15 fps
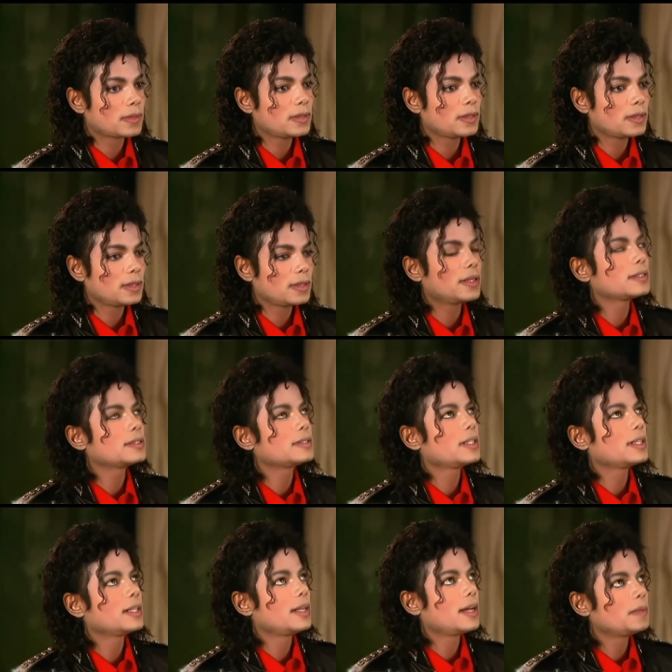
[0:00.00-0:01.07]
Yeah, you know, I say
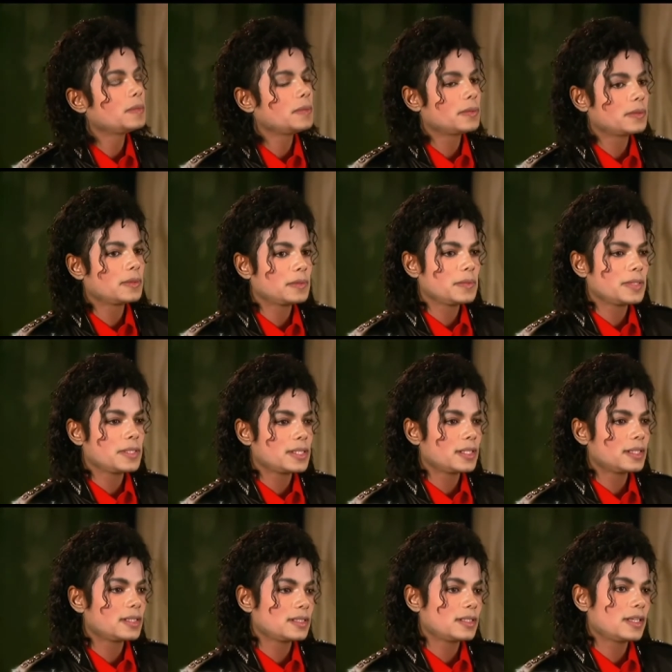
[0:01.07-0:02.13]
a lot of people
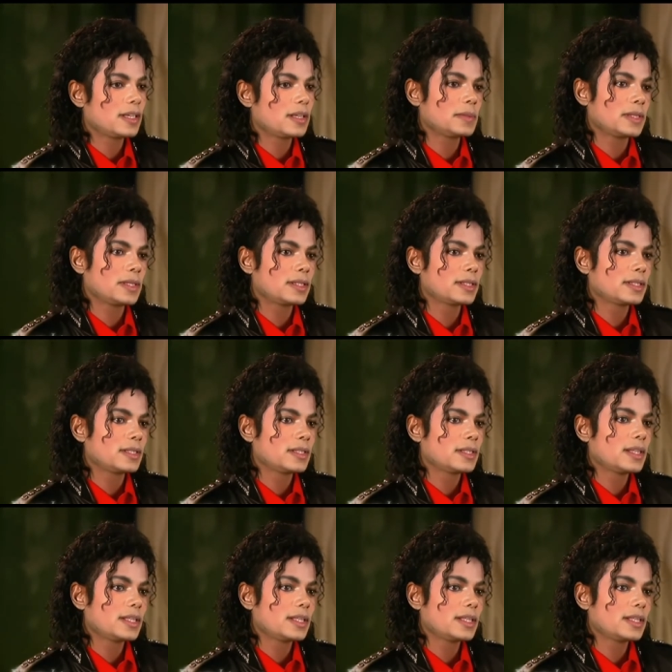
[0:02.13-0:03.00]
misunderstand me. Mm -hmm.